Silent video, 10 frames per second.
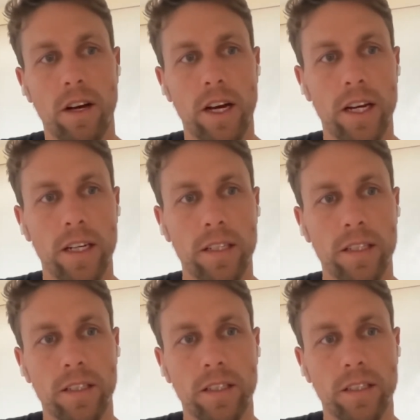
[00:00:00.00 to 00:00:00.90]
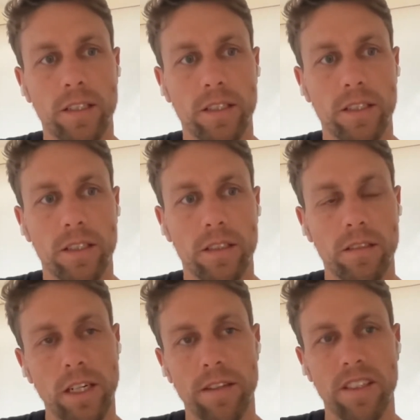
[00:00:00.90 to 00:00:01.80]
And
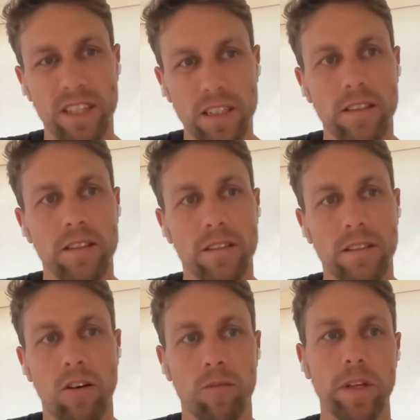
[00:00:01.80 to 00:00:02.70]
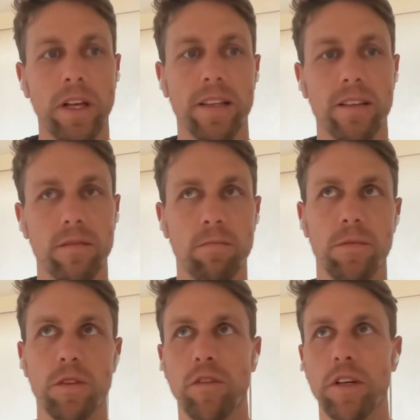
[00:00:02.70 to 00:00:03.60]
yeah, I think that would be like the
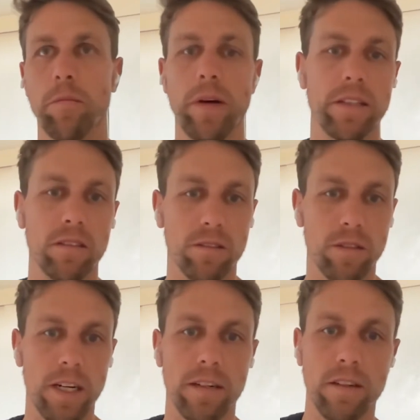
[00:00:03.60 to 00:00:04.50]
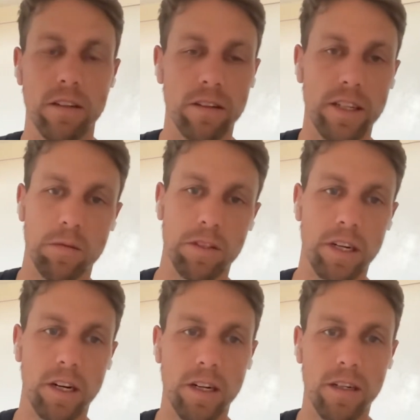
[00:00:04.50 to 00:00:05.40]
fundamentals, right? That's what they
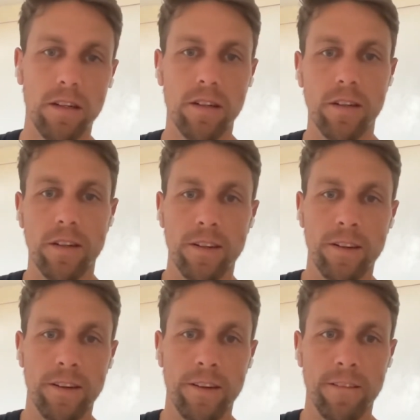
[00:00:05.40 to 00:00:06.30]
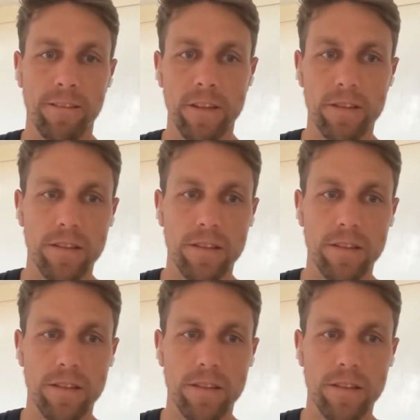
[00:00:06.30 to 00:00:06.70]
are, these